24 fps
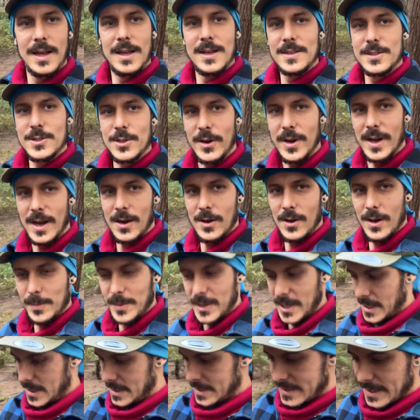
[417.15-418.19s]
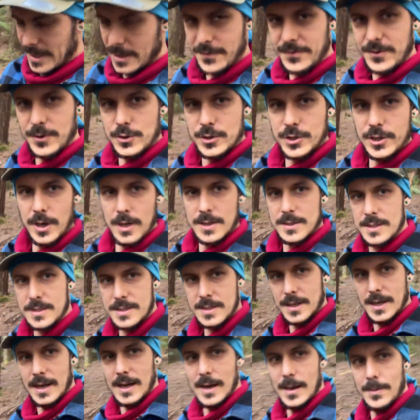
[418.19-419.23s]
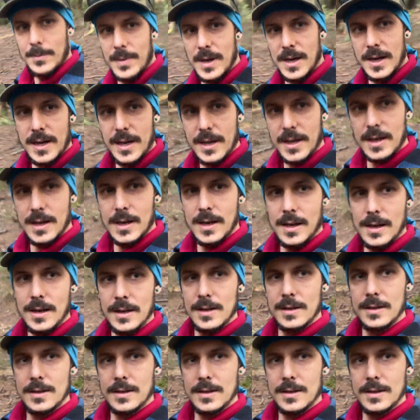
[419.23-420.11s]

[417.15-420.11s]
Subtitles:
So now I'm going to send a few shots at my